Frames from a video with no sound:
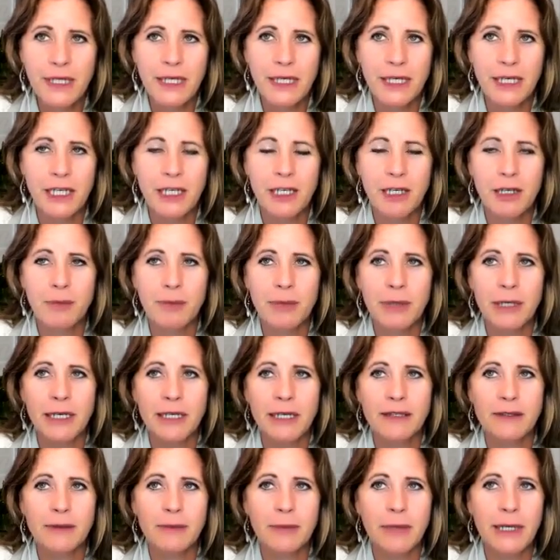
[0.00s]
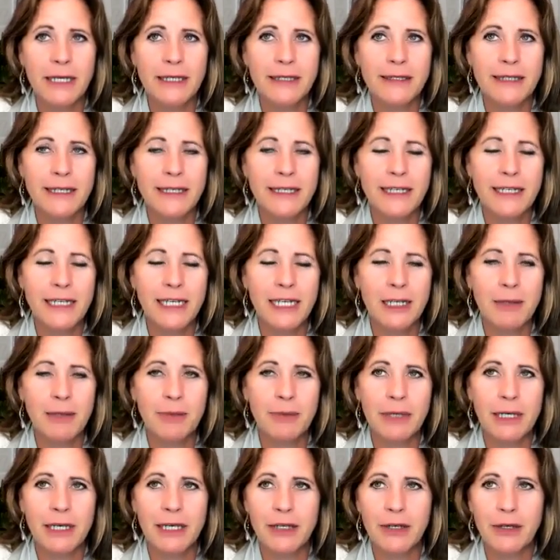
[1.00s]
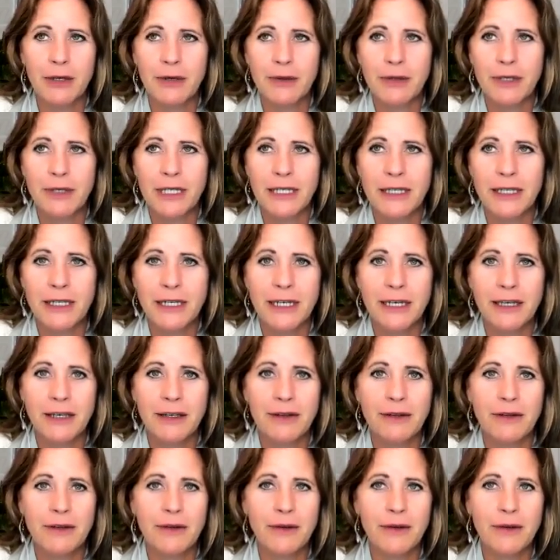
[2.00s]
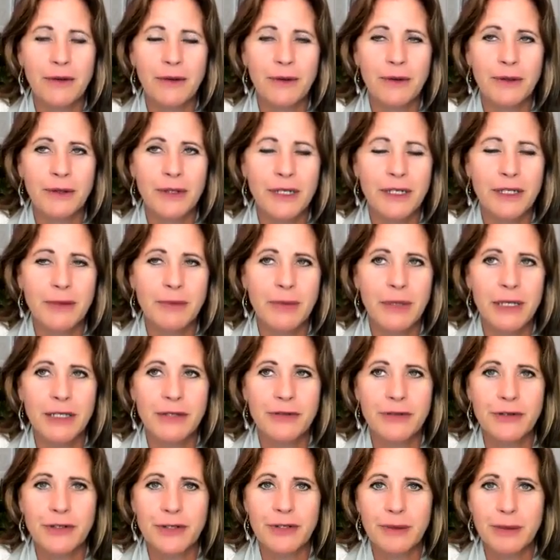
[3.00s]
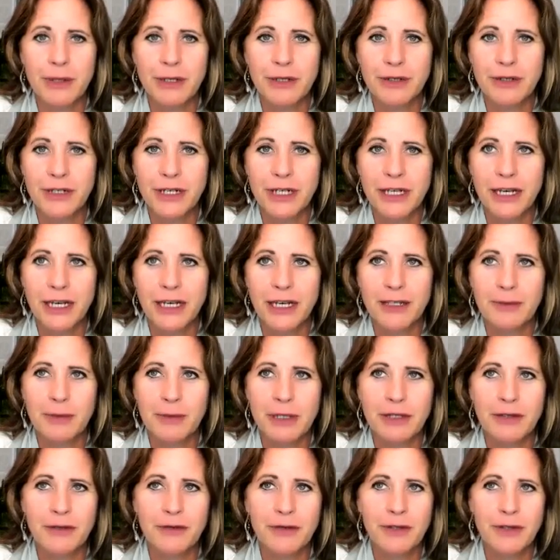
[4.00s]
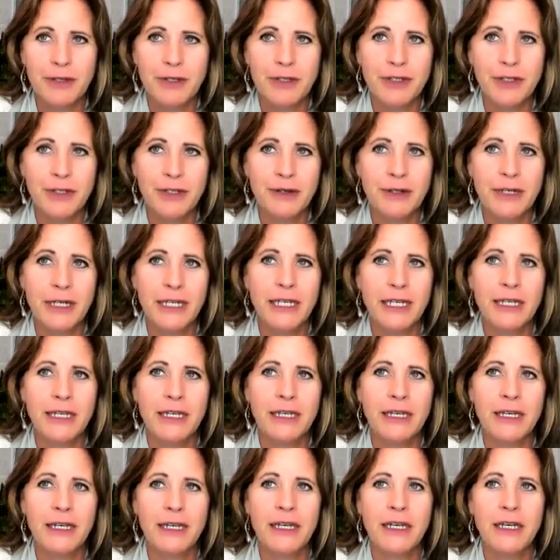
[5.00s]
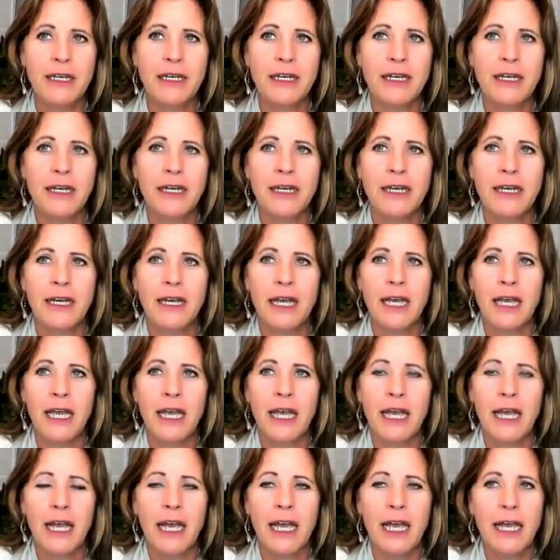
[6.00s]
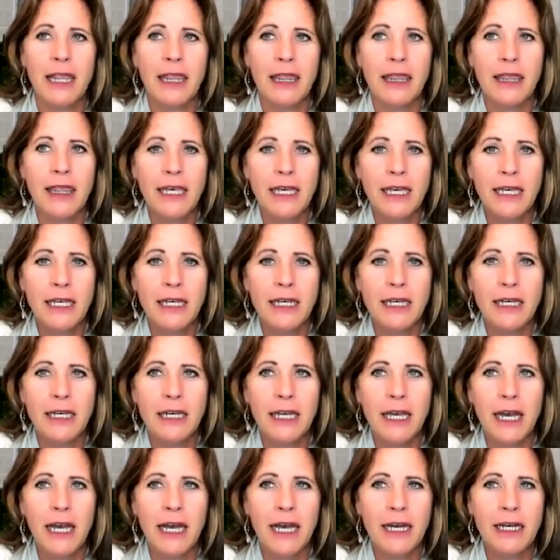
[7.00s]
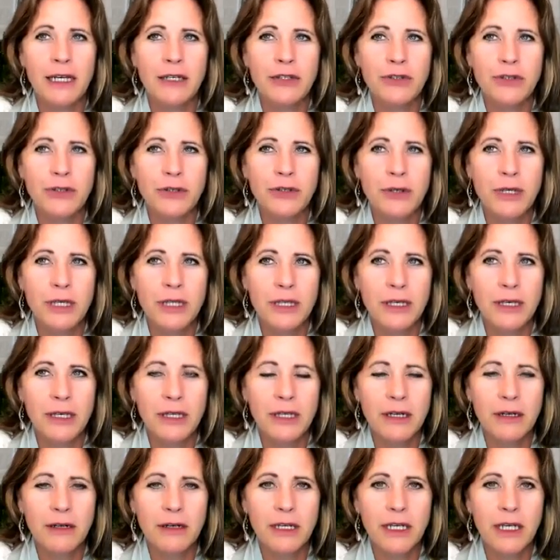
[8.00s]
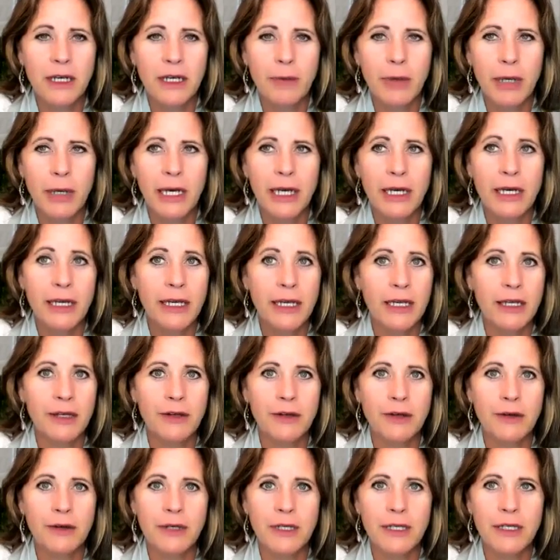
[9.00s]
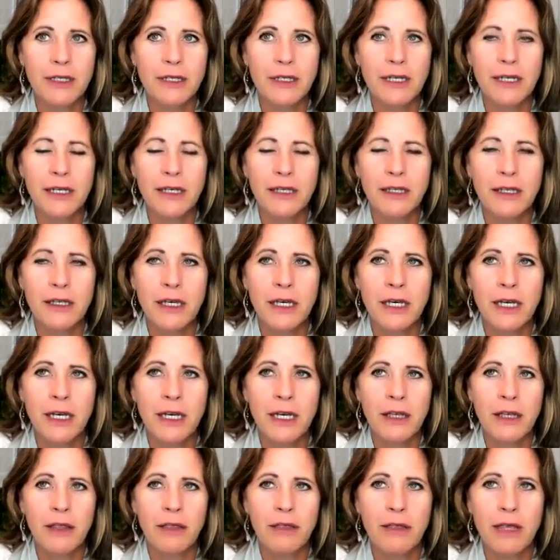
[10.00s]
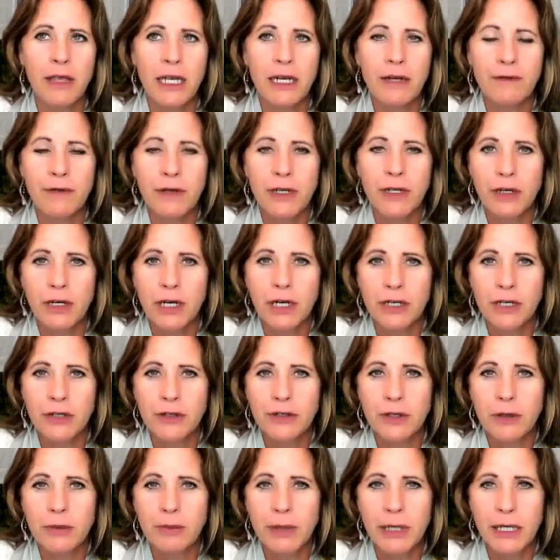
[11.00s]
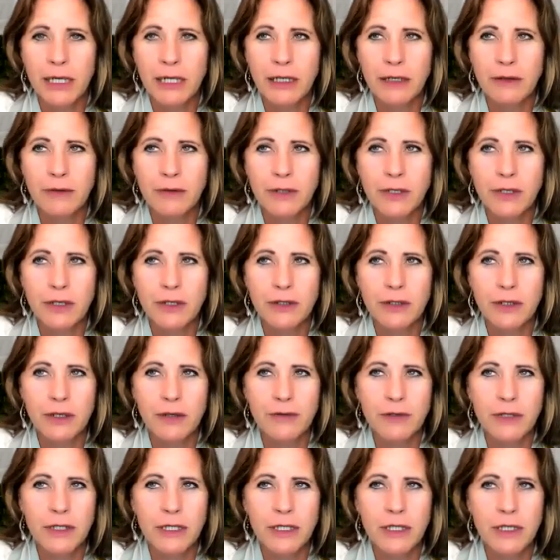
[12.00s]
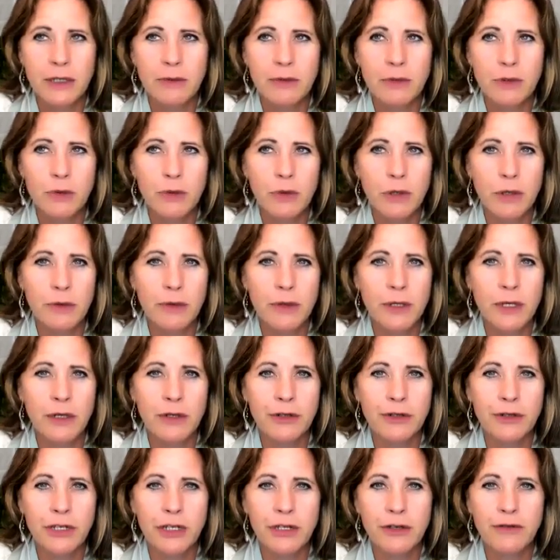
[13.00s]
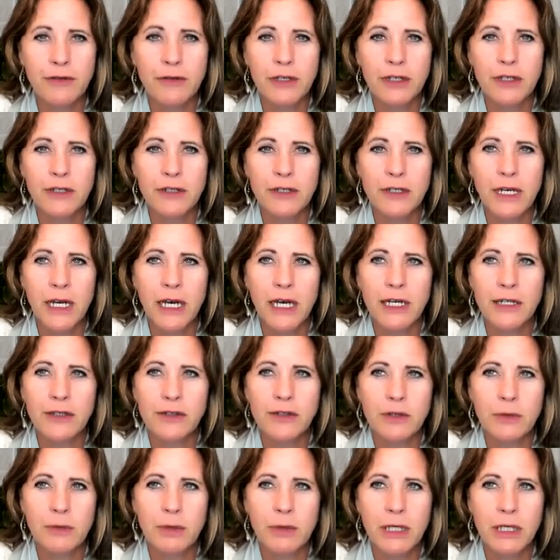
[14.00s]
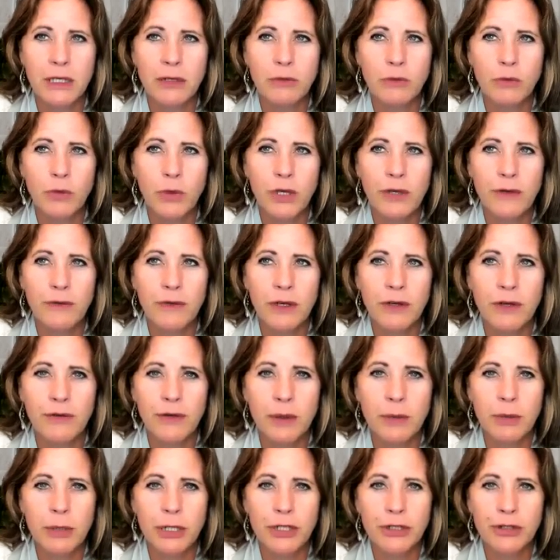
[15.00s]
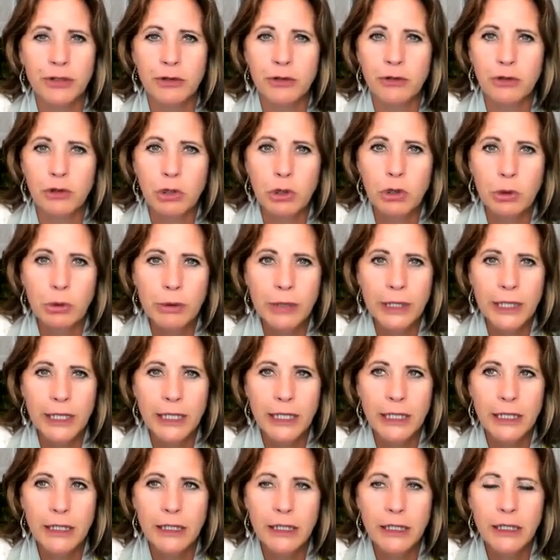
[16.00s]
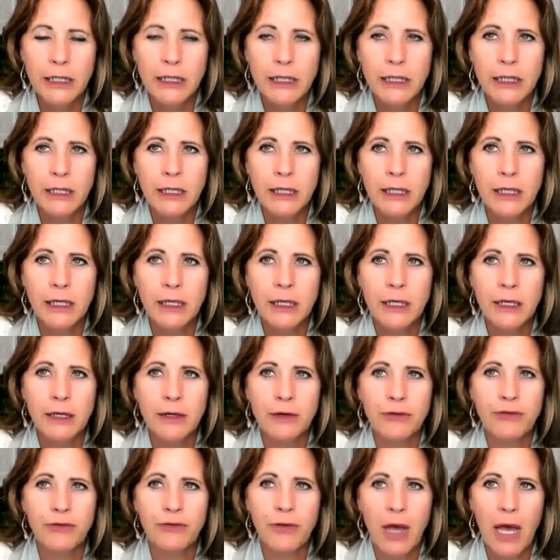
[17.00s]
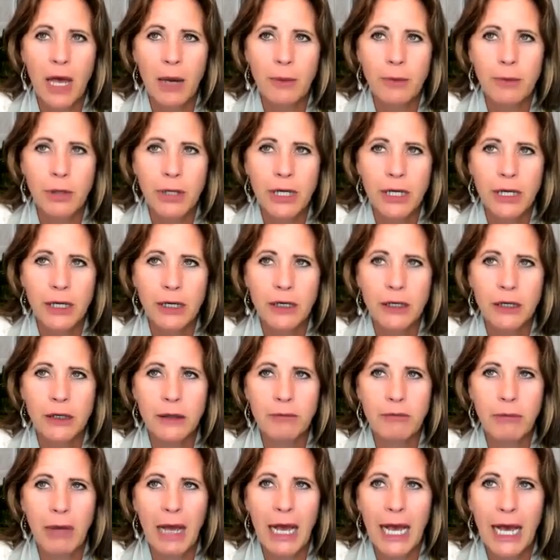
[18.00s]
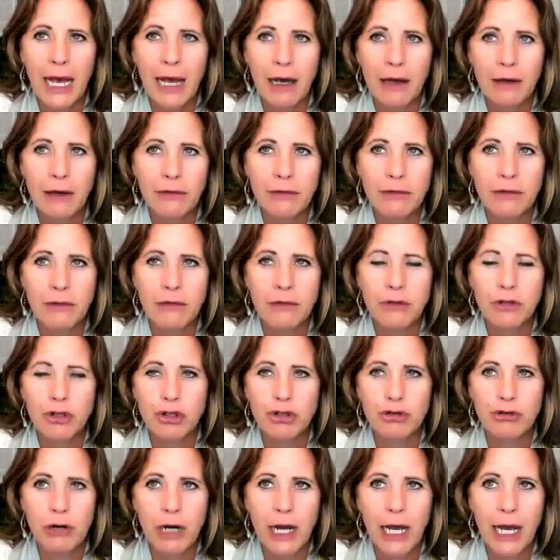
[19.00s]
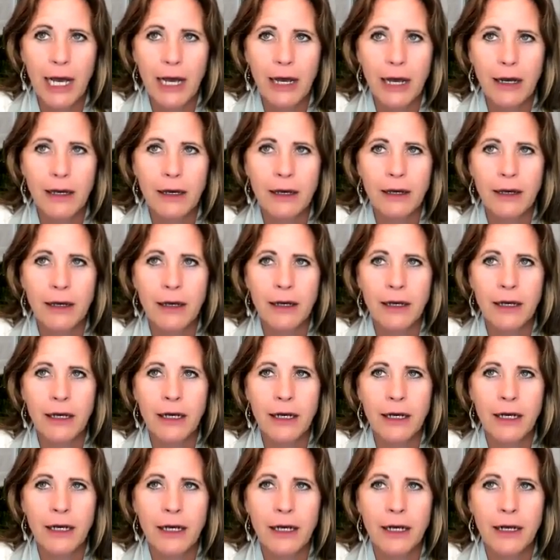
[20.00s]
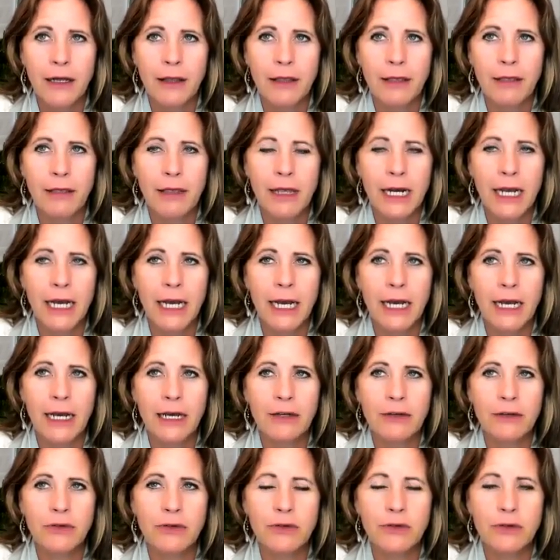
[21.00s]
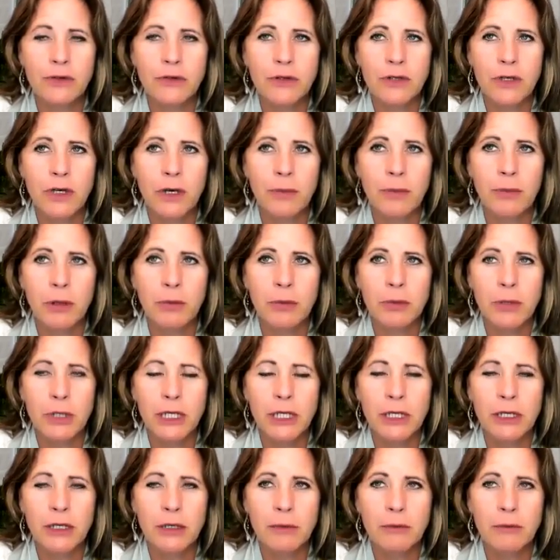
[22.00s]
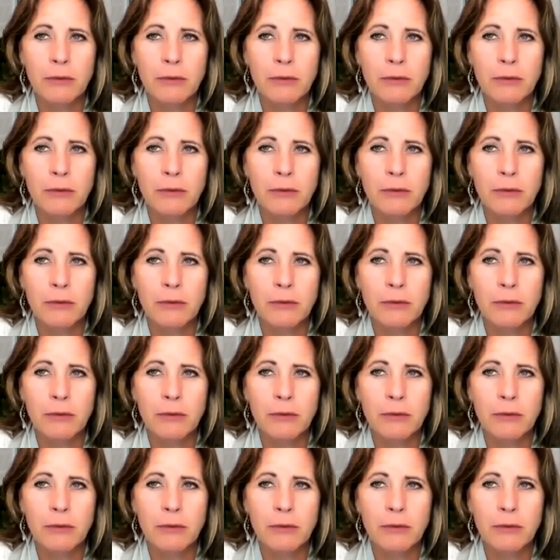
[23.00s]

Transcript: keeping it spacey, keeping it no detail, holding space for some energetic aspect of you to do it. And then as you get the clarity up high, again, no detail, then invite your higher self body, Deva's higher self, and teams to work with the energetic fields of guides to begin weaving a vibrational grid, fabric, path, track that has appropriate